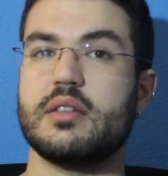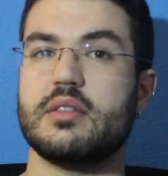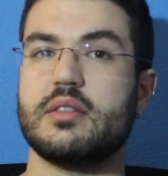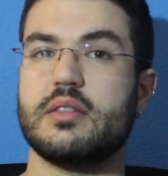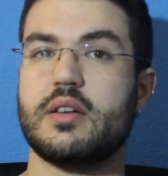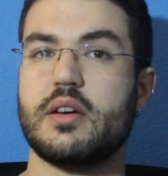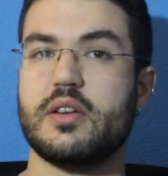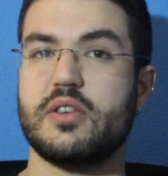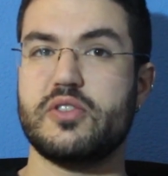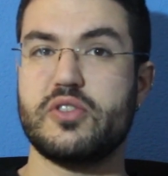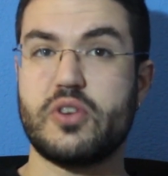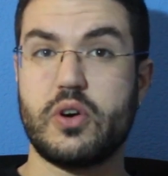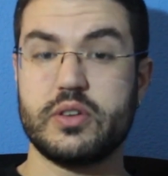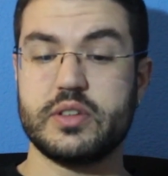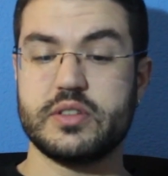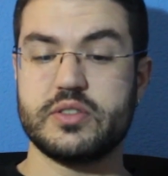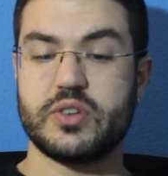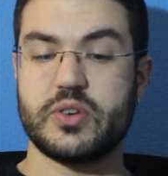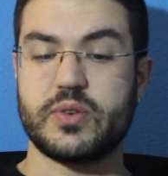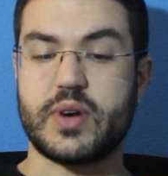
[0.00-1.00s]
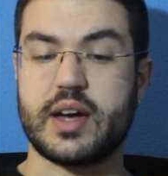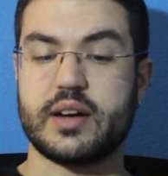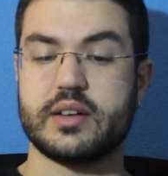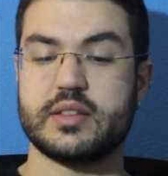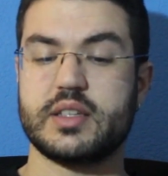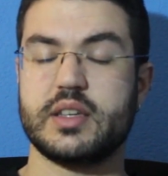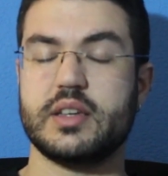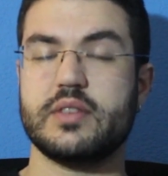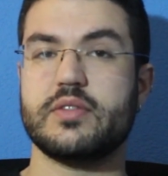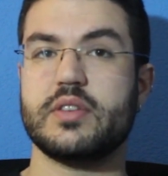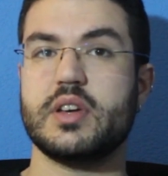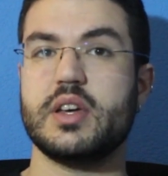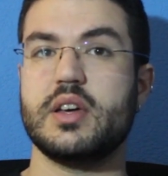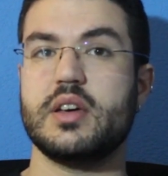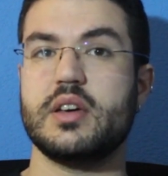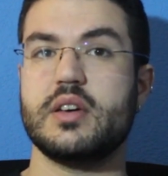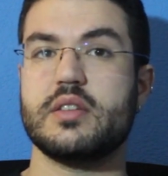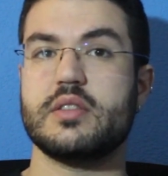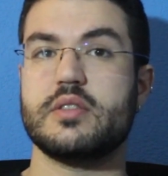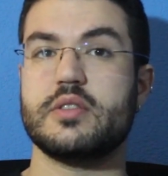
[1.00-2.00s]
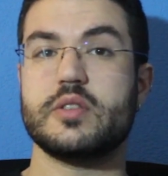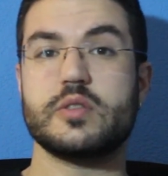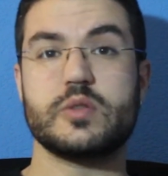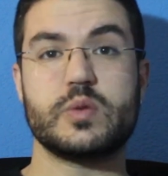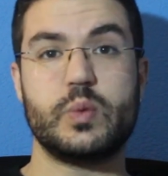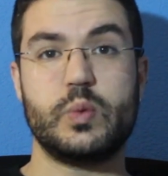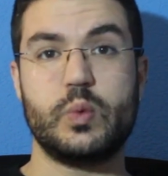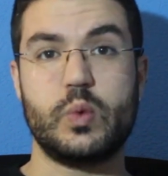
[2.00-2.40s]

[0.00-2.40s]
They are non-interactive, there's